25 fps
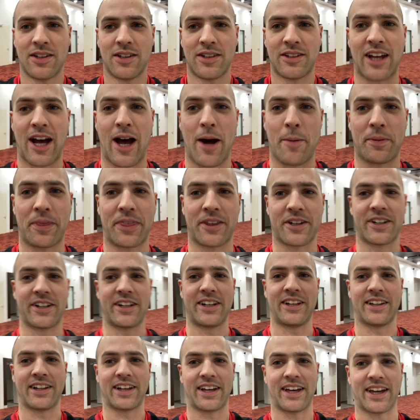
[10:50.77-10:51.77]
top
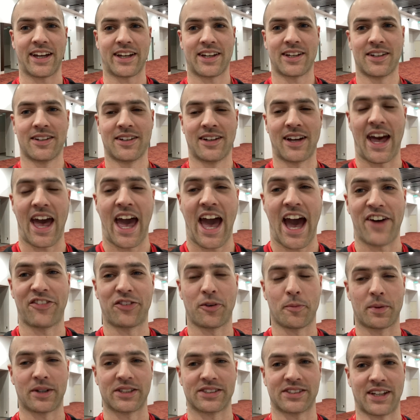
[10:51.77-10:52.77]
3 like
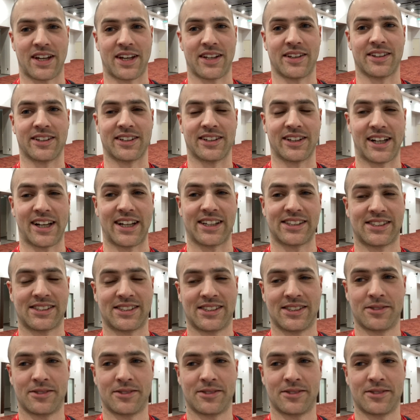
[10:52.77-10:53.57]
0.5% or less.